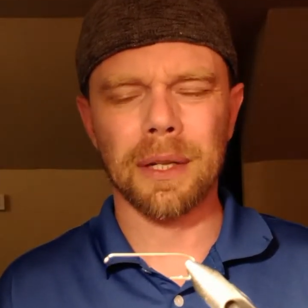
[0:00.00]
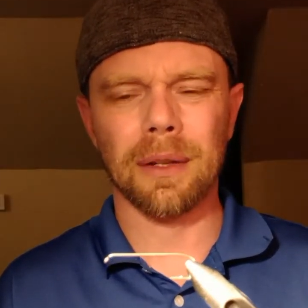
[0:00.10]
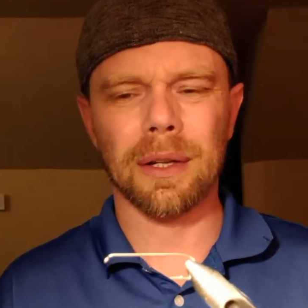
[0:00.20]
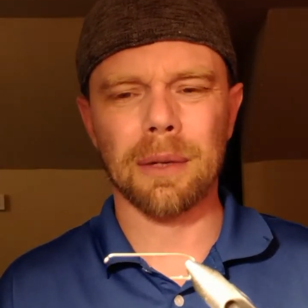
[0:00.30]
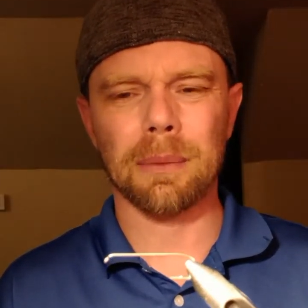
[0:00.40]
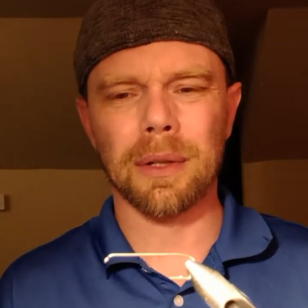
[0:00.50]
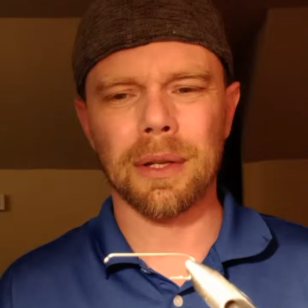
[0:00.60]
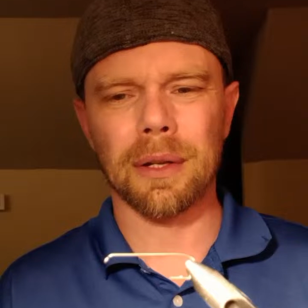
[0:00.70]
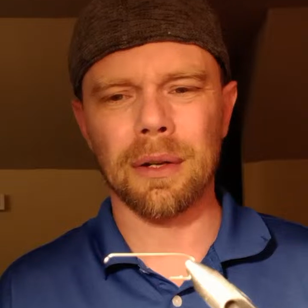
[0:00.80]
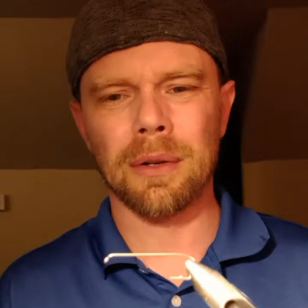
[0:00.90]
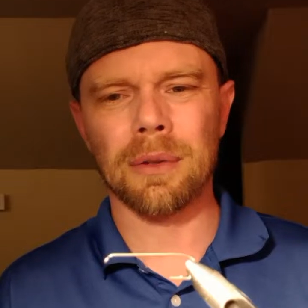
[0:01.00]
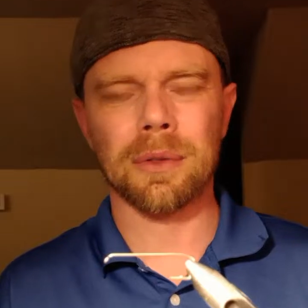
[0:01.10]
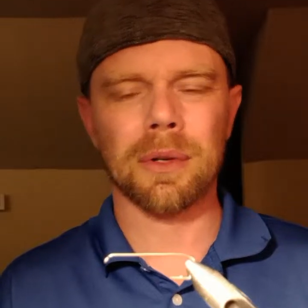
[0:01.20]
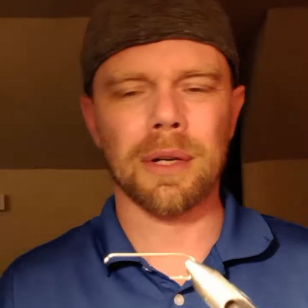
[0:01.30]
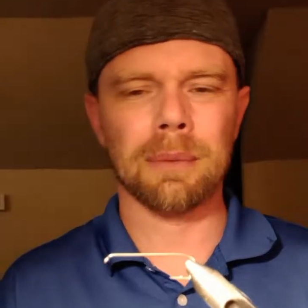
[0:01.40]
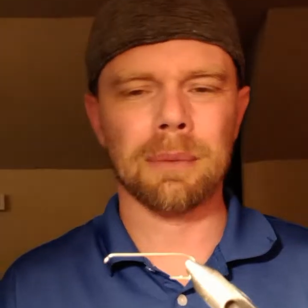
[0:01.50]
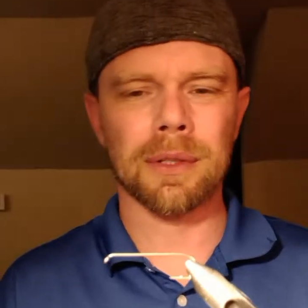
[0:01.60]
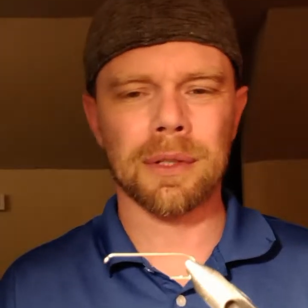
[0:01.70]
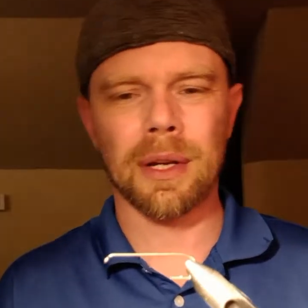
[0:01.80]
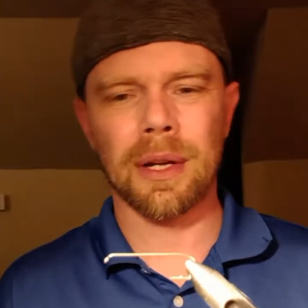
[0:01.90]
Like, I'll be like, oh, it was created by
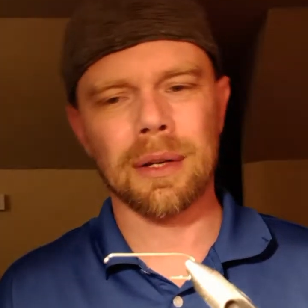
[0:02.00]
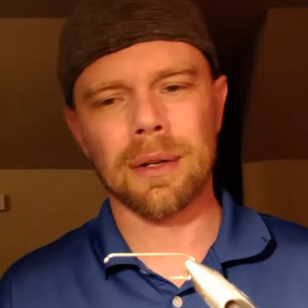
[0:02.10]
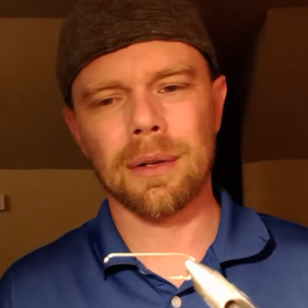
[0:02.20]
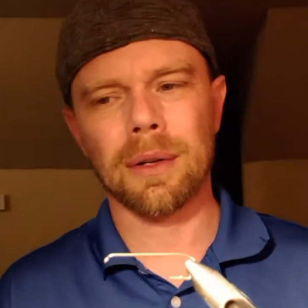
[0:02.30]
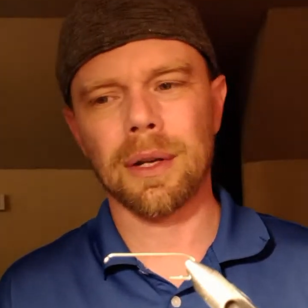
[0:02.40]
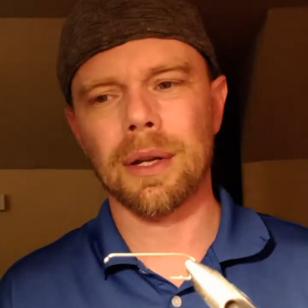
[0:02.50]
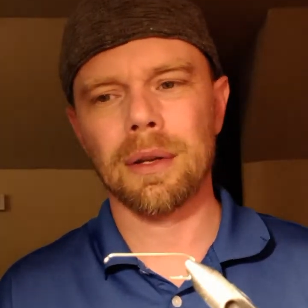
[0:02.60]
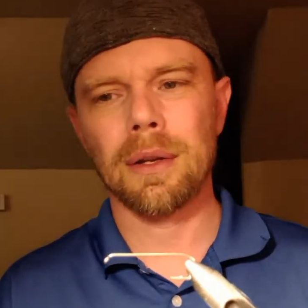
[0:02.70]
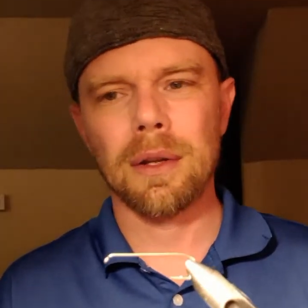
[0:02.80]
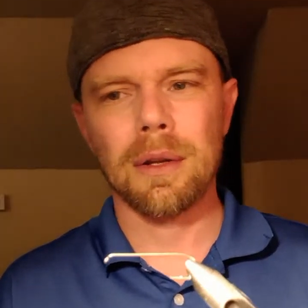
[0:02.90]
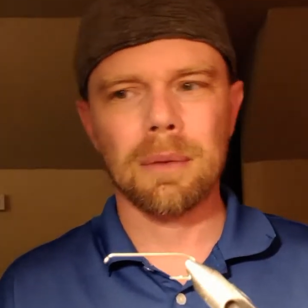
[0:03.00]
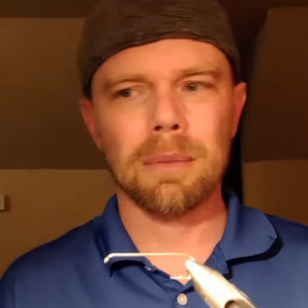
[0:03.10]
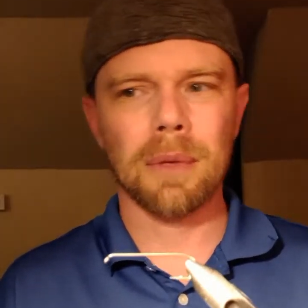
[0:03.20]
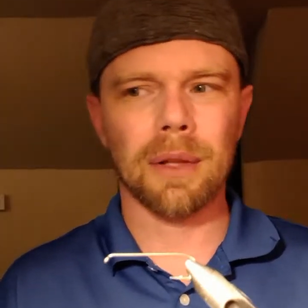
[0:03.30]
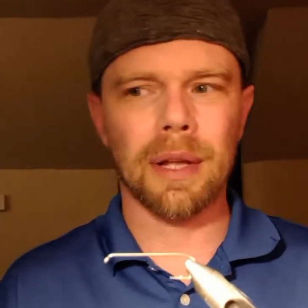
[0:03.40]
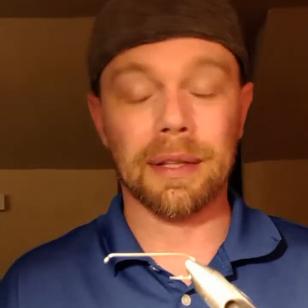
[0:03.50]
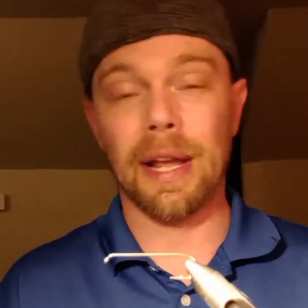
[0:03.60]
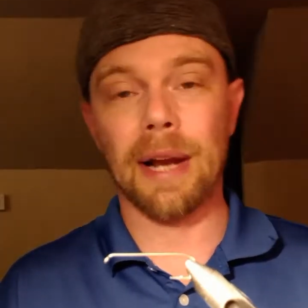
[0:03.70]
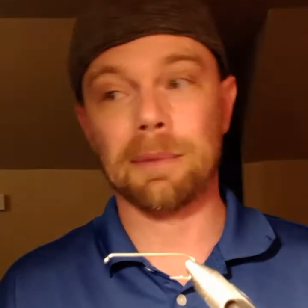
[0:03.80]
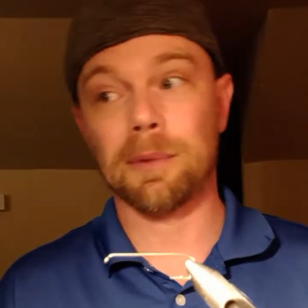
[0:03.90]
this guy. Okay. But, like, the
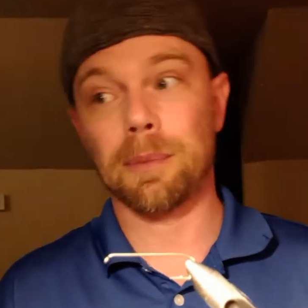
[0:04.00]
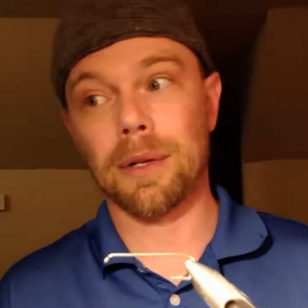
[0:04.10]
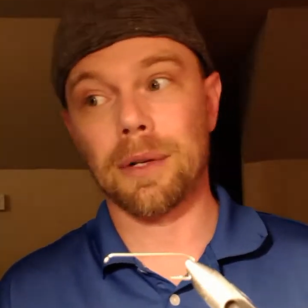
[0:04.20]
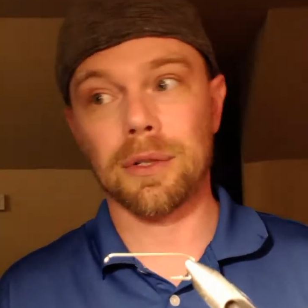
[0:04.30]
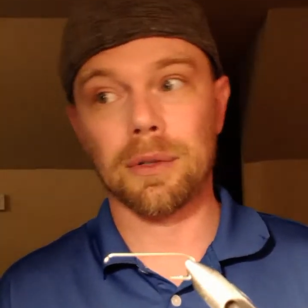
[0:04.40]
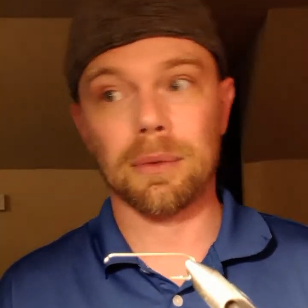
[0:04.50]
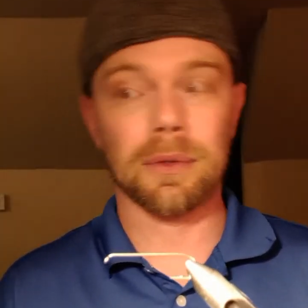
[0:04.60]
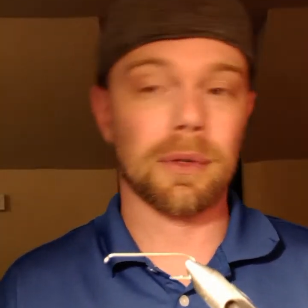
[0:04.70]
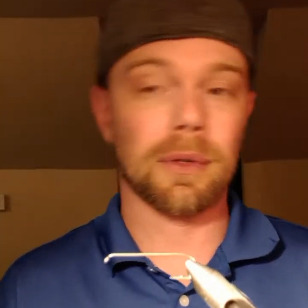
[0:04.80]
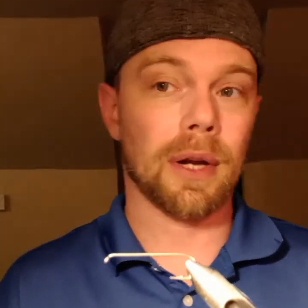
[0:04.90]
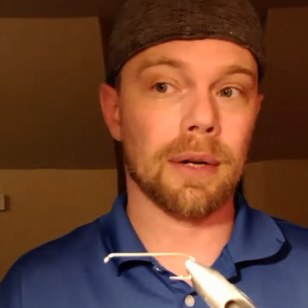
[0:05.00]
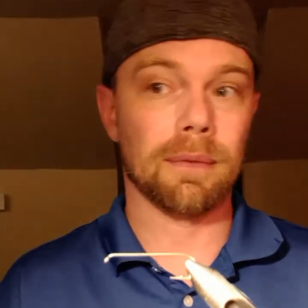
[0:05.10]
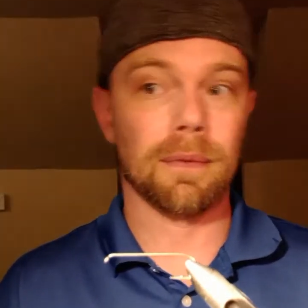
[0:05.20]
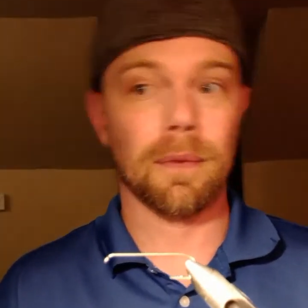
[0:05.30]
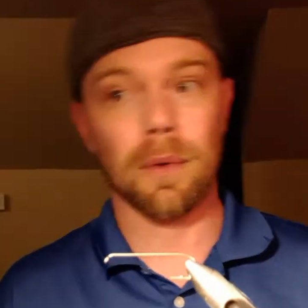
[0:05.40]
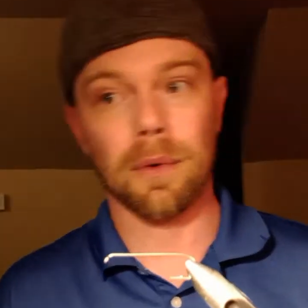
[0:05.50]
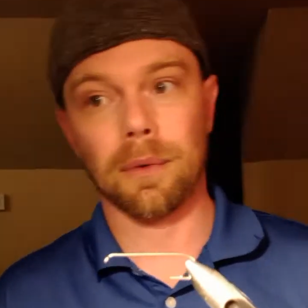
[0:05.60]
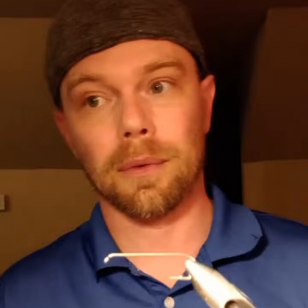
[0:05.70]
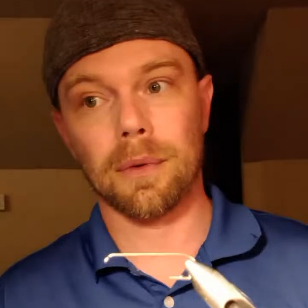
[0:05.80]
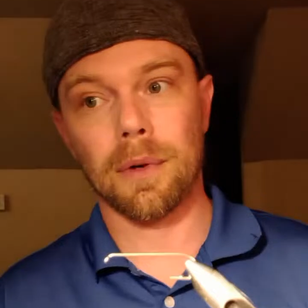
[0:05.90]
Adams parachute was created for
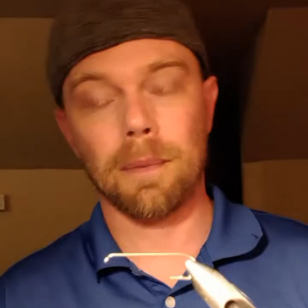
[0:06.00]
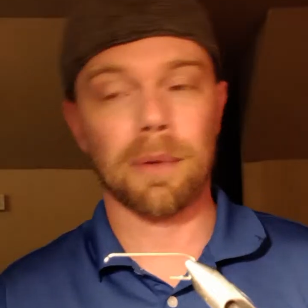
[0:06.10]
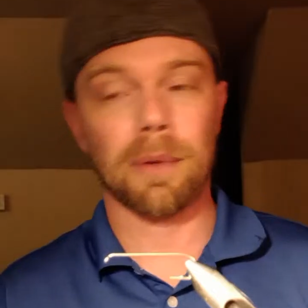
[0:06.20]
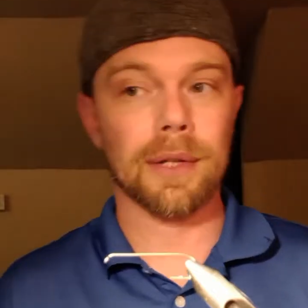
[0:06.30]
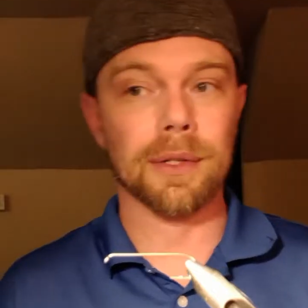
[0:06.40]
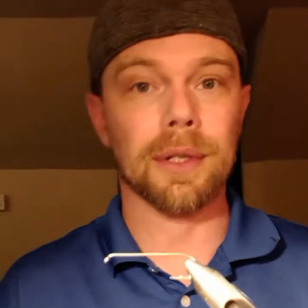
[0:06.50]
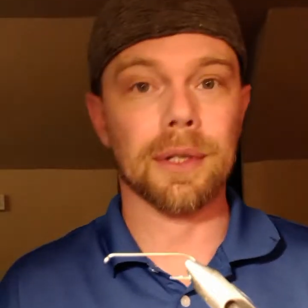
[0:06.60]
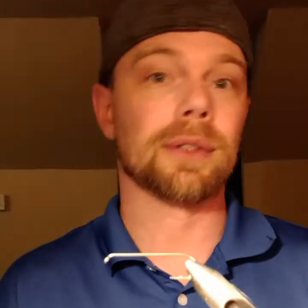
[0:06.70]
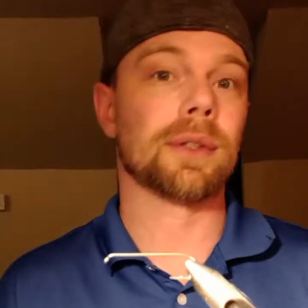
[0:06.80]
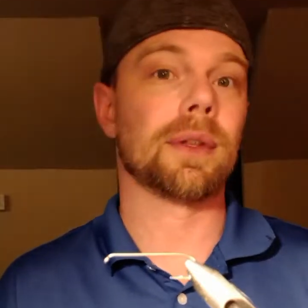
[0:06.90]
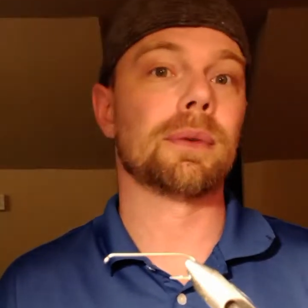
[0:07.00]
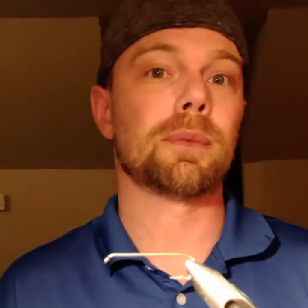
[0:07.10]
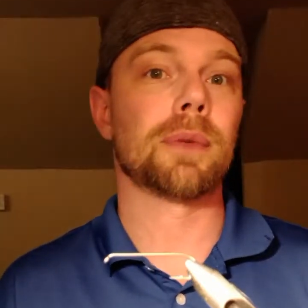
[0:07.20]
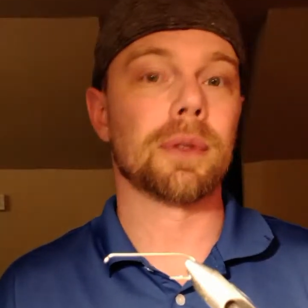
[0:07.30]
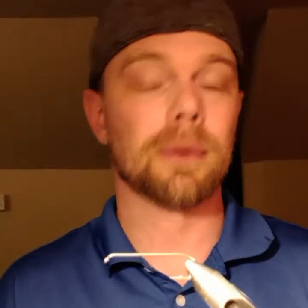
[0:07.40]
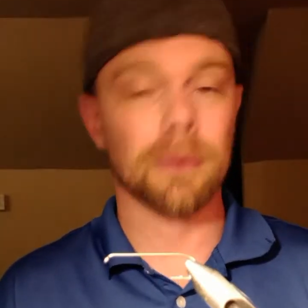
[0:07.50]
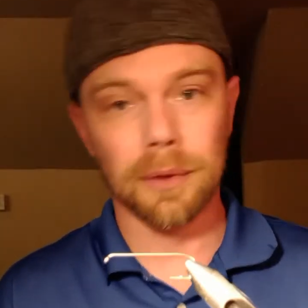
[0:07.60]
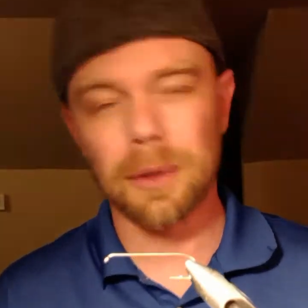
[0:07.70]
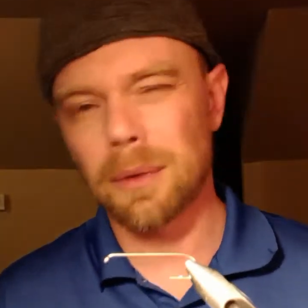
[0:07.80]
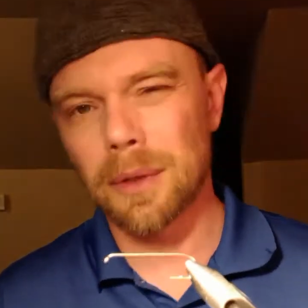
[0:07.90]
a president, so that was pretty cool.
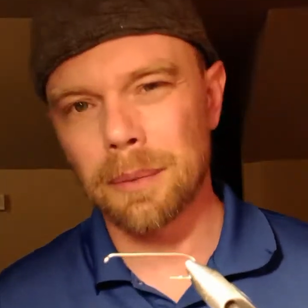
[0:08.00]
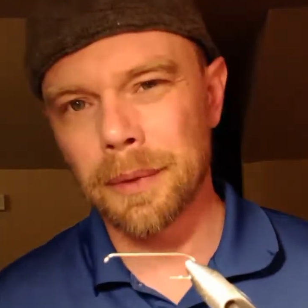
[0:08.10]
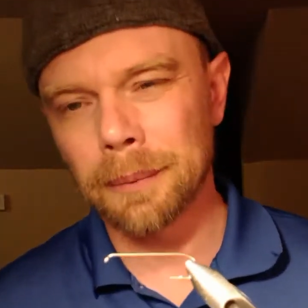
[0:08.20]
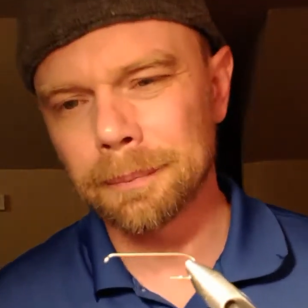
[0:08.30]
You know what I mean?